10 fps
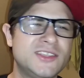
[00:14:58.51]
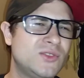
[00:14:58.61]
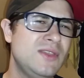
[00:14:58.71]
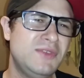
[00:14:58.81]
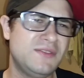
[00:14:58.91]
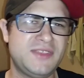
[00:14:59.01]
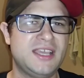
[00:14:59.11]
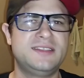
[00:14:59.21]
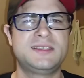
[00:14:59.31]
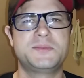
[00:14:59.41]
So even if they
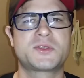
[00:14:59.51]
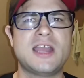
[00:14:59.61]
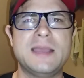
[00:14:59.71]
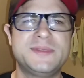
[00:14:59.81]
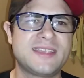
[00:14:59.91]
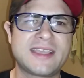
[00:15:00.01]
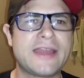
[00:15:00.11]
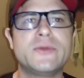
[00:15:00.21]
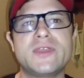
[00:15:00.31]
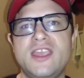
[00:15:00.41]
unsubscribe, it's like, I
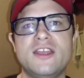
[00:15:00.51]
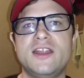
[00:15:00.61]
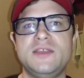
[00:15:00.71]
don't care